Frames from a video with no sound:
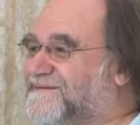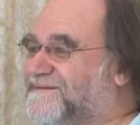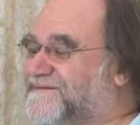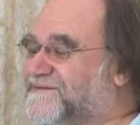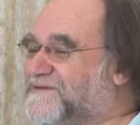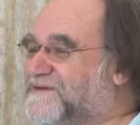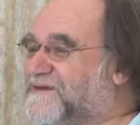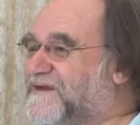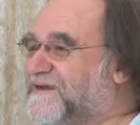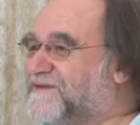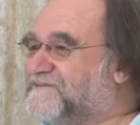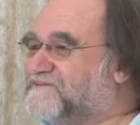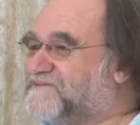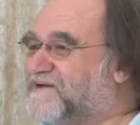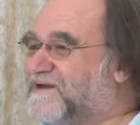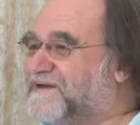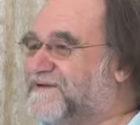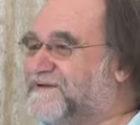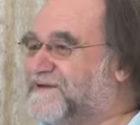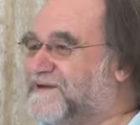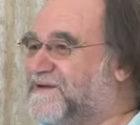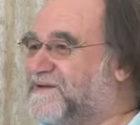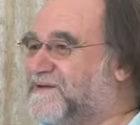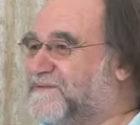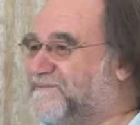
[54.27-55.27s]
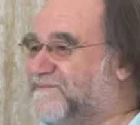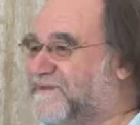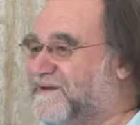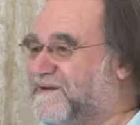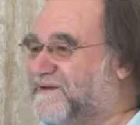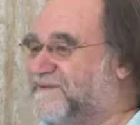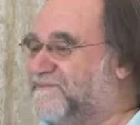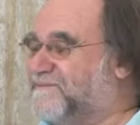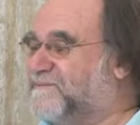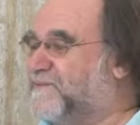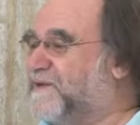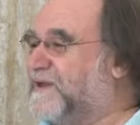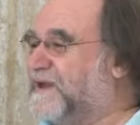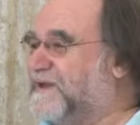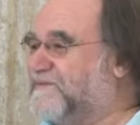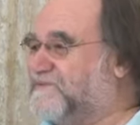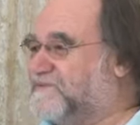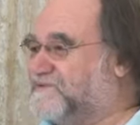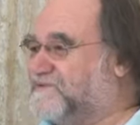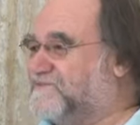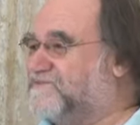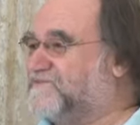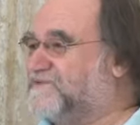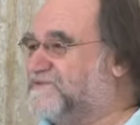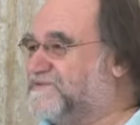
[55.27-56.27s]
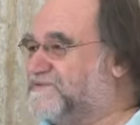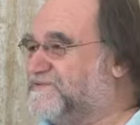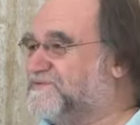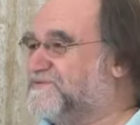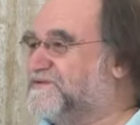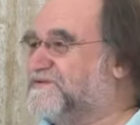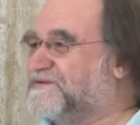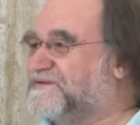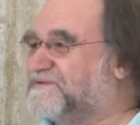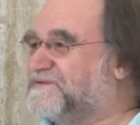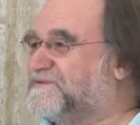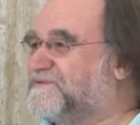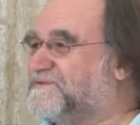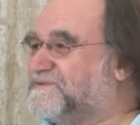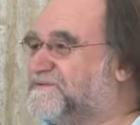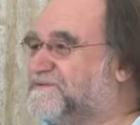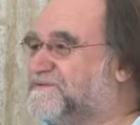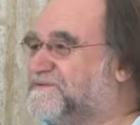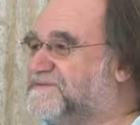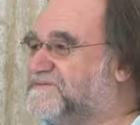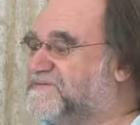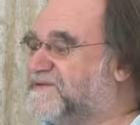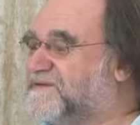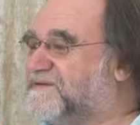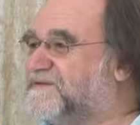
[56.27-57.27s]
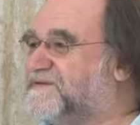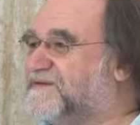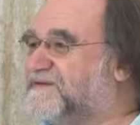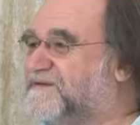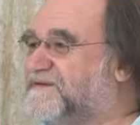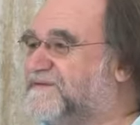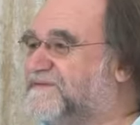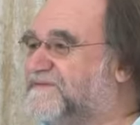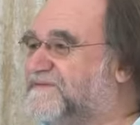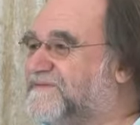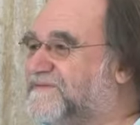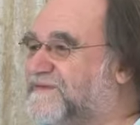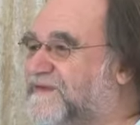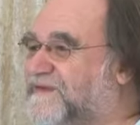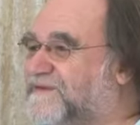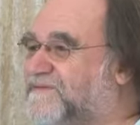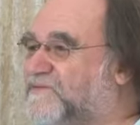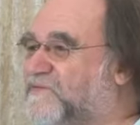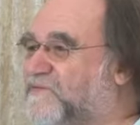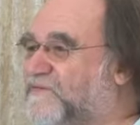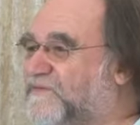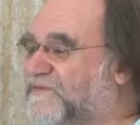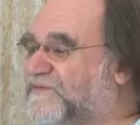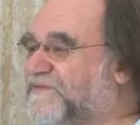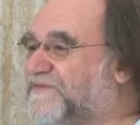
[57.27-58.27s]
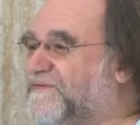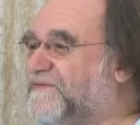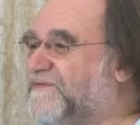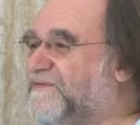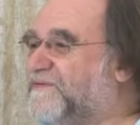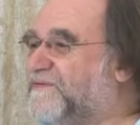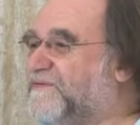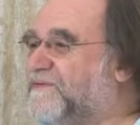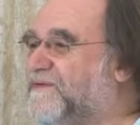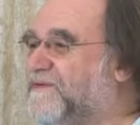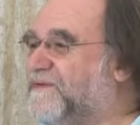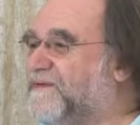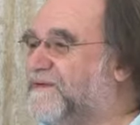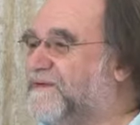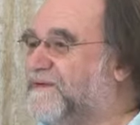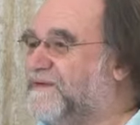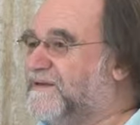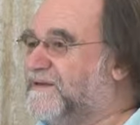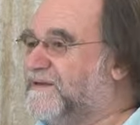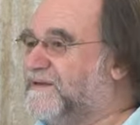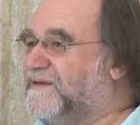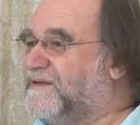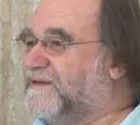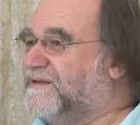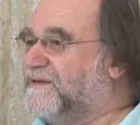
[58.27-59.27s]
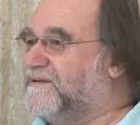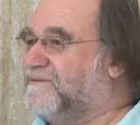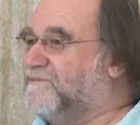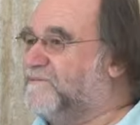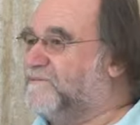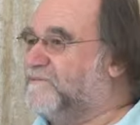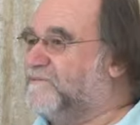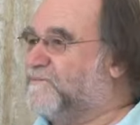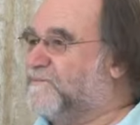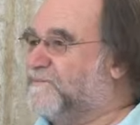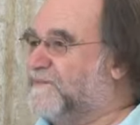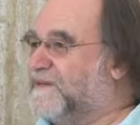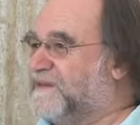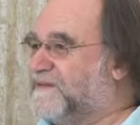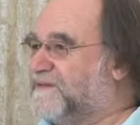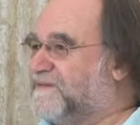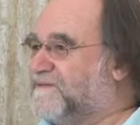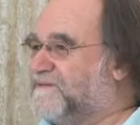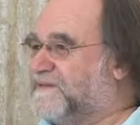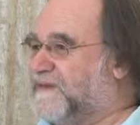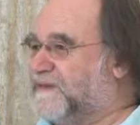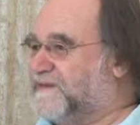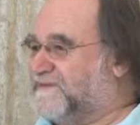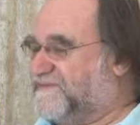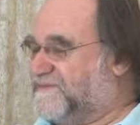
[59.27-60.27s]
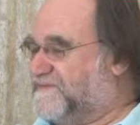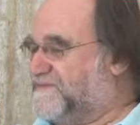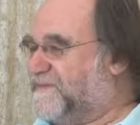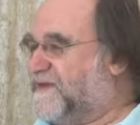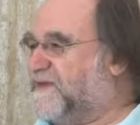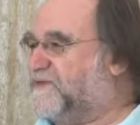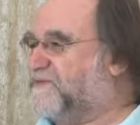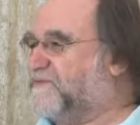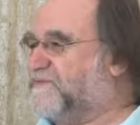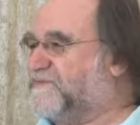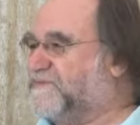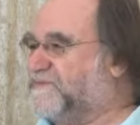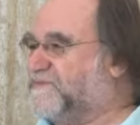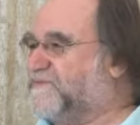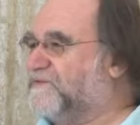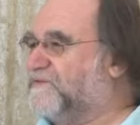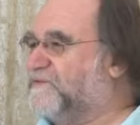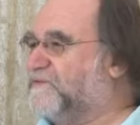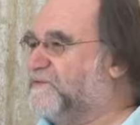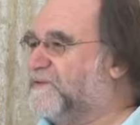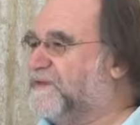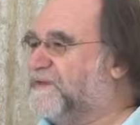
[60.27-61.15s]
So like right now, we have a retreat, which is very nice, and also in the next day or two,